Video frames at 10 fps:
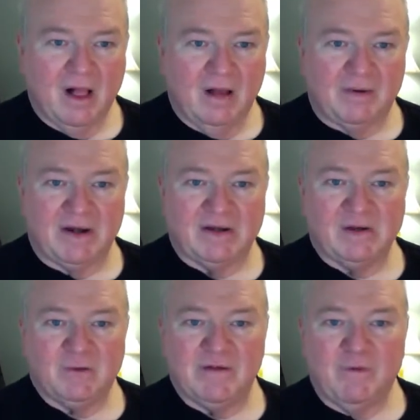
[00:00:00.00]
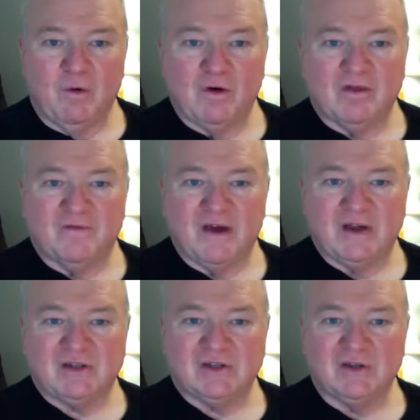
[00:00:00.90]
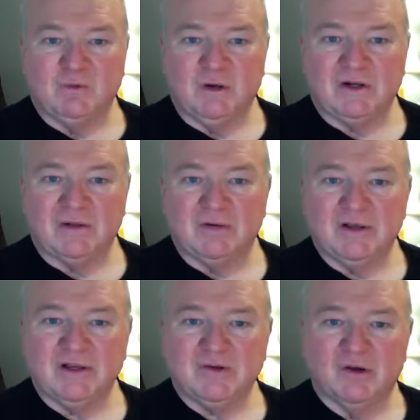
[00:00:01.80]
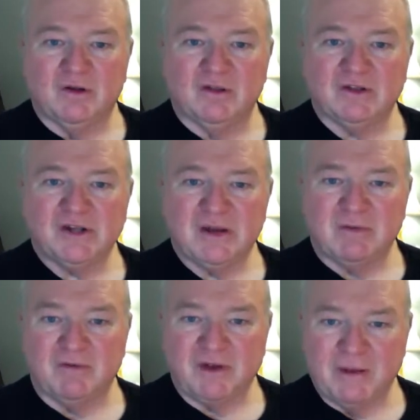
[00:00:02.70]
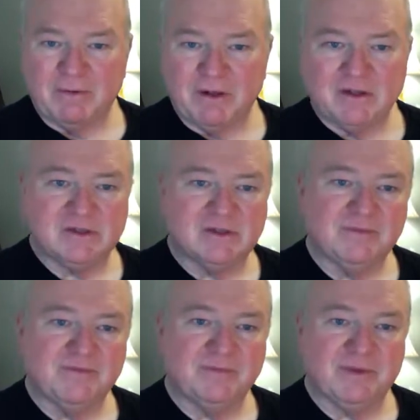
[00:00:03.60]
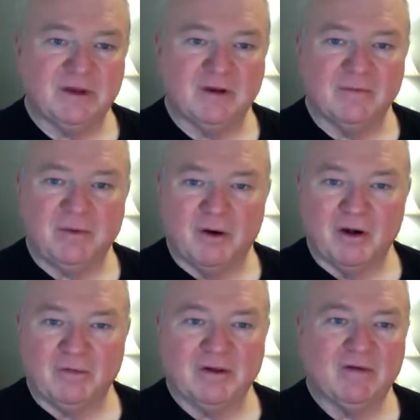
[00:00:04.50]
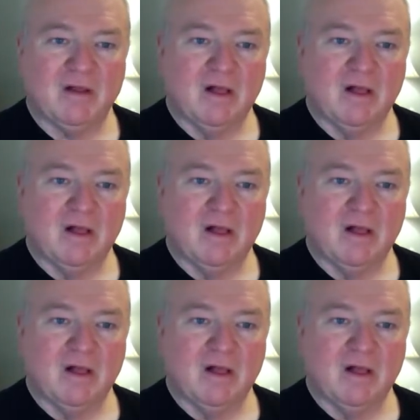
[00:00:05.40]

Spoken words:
By 1924, the fascists had won complete control of the Chamber of Deputies, their parliament.